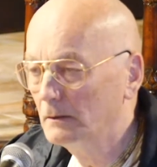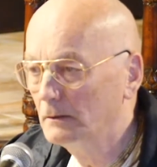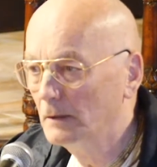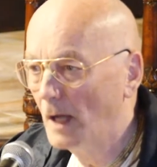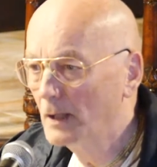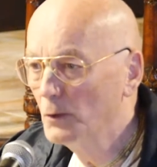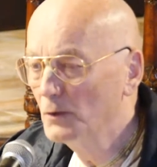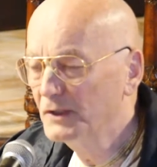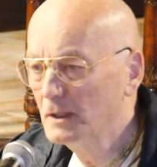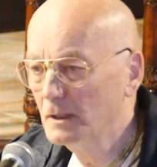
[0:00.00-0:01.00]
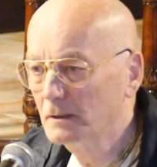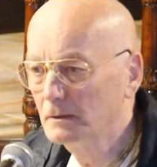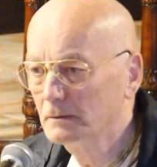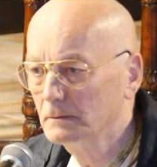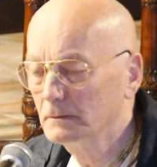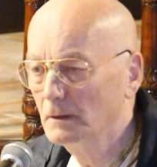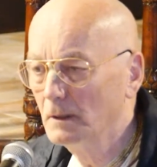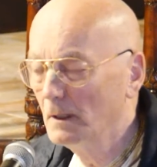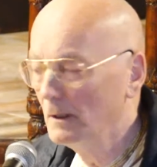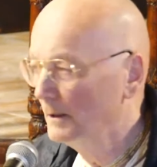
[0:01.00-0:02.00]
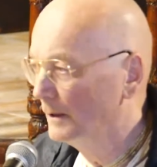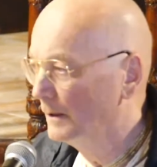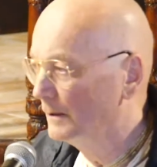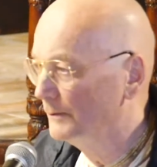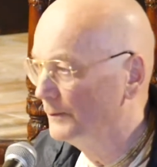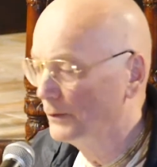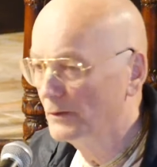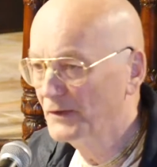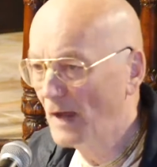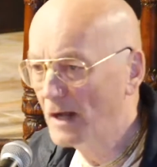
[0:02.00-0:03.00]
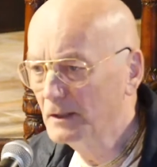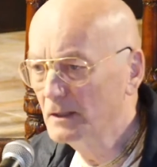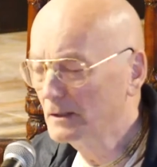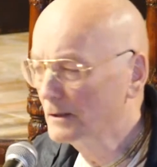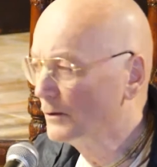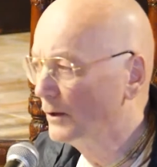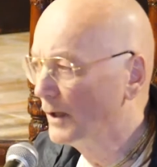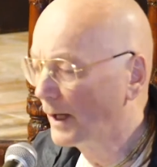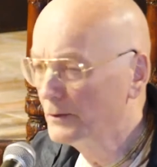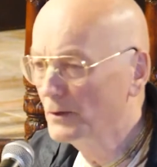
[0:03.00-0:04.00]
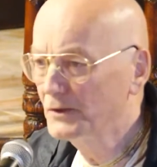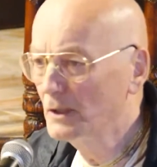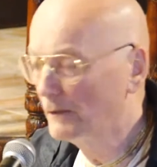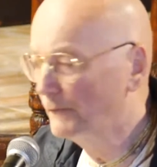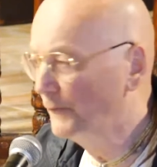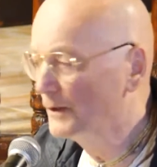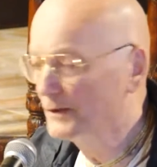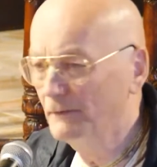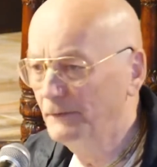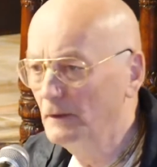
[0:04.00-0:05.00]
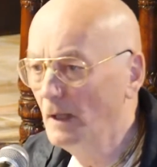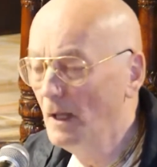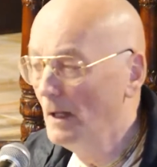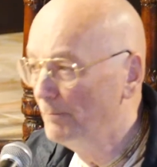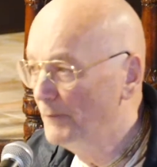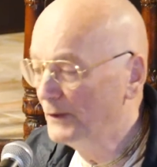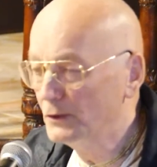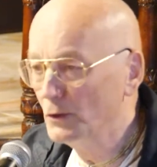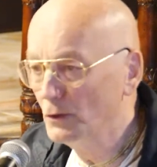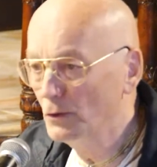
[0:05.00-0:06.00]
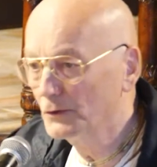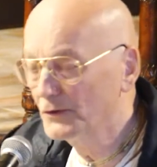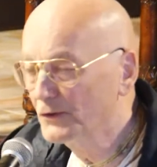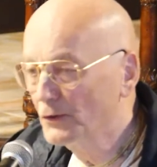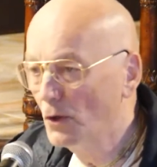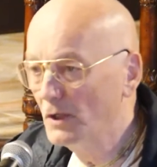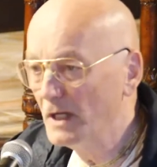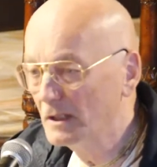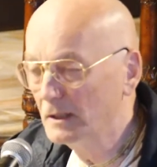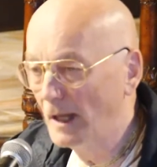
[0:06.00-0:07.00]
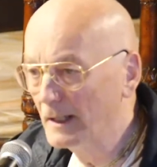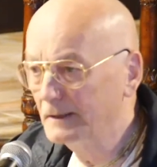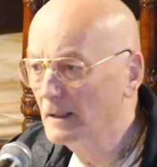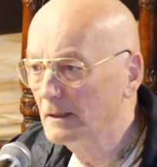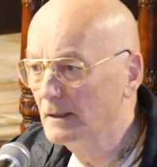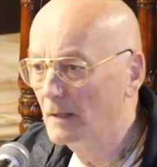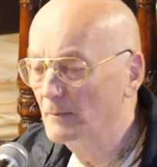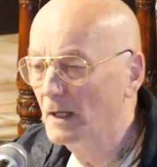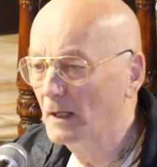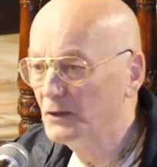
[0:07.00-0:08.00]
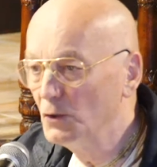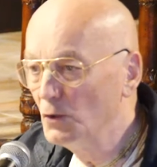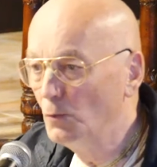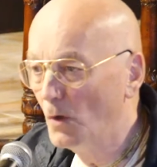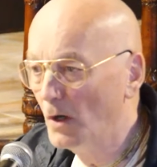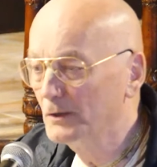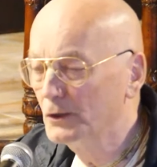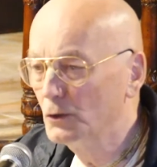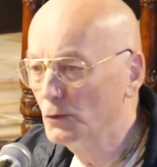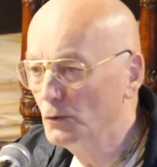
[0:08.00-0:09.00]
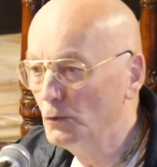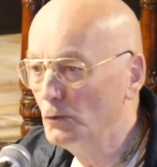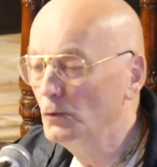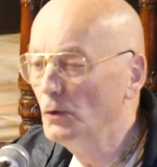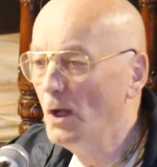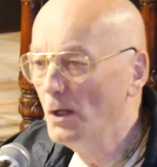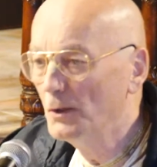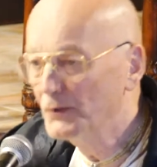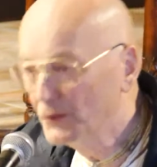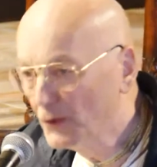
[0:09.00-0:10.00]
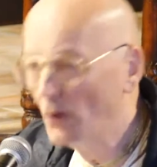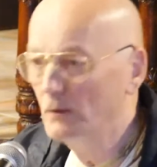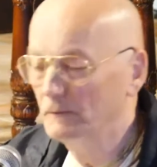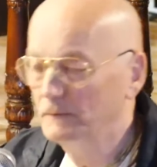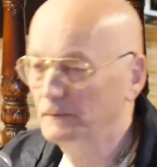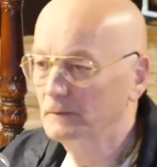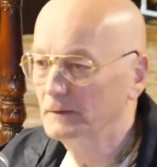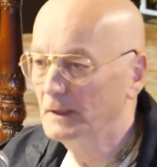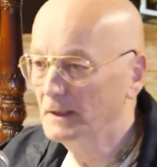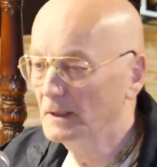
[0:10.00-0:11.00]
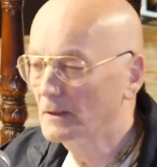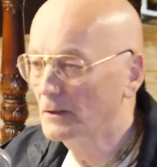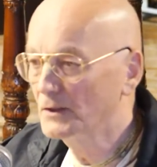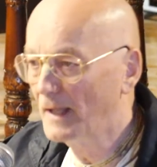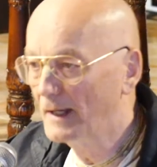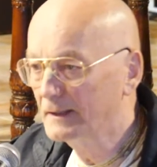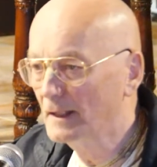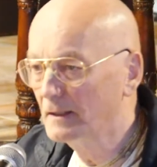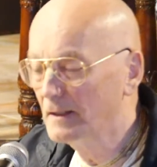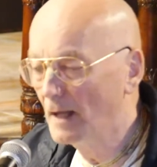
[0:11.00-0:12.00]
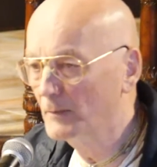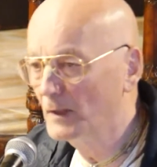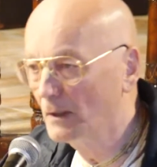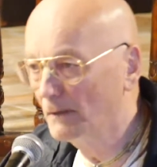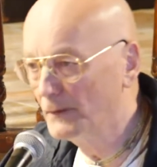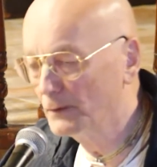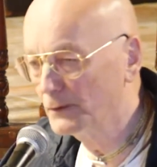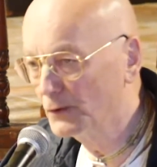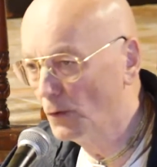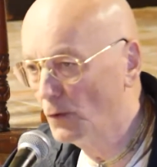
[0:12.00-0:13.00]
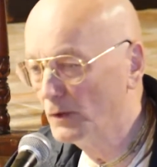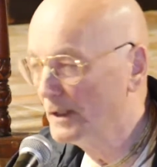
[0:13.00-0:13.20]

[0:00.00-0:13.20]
agnostic. You are a scientist, you are agnostic, a philosopher, but your soul is Sanatan Dharma. You want to serve. This is the Sanatan Dharma of the soul, is